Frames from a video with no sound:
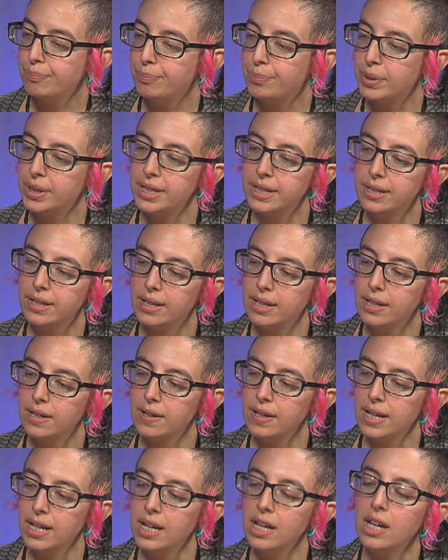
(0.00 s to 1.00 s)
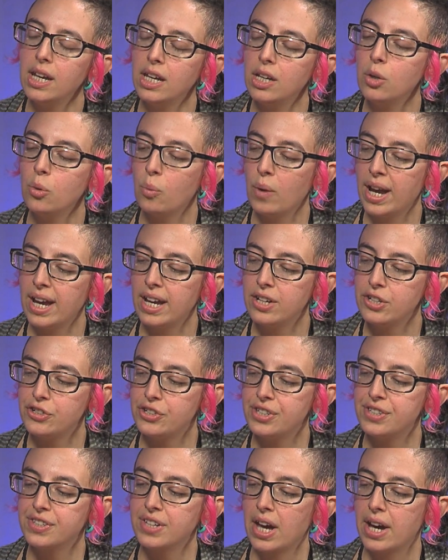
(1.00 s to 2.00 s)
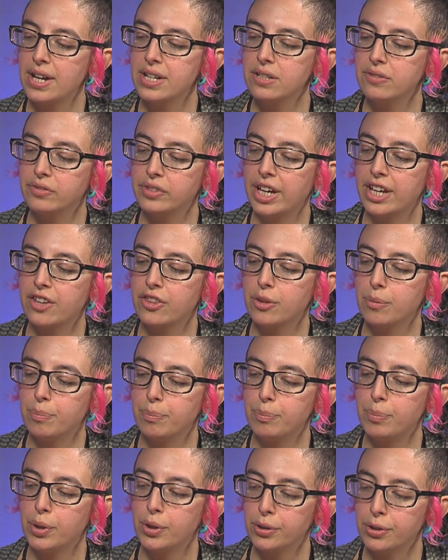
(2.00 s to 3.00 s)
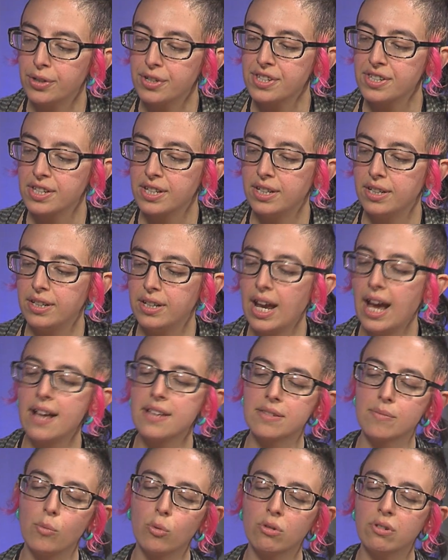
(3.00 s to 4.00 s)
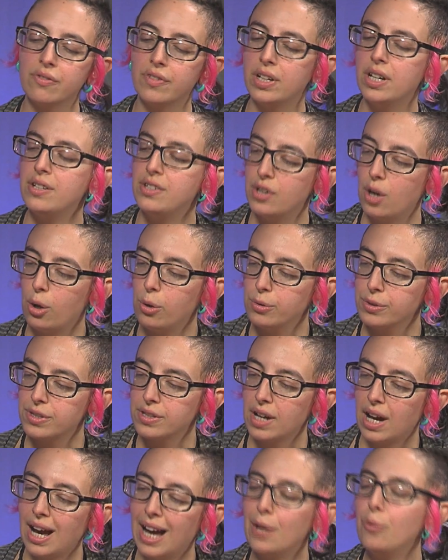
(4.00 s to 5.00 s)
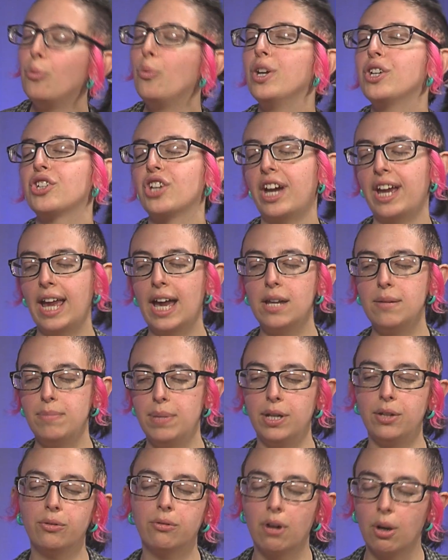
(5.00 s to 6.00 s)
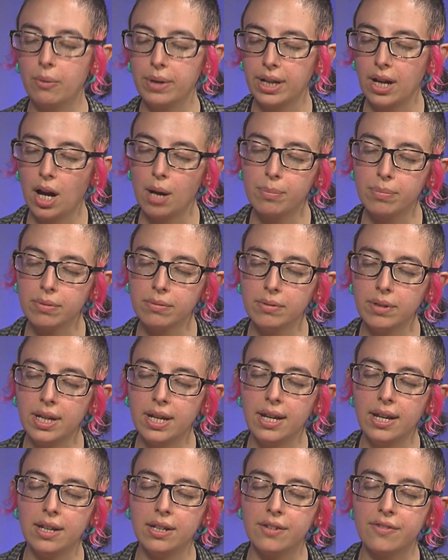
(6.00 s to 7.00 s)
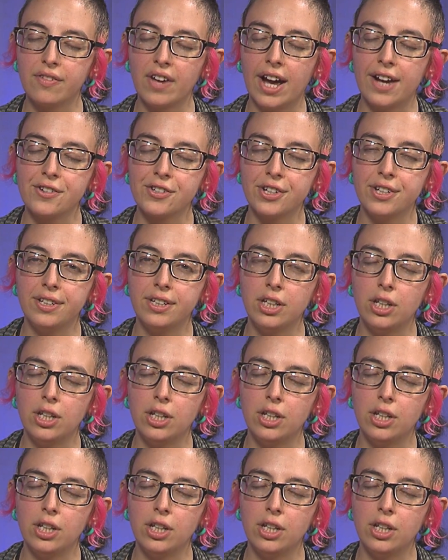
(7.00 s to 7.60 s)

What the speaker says: But in a way, she's kind of like the person, as more of an adult, I wish I had been growing up, in a fashion.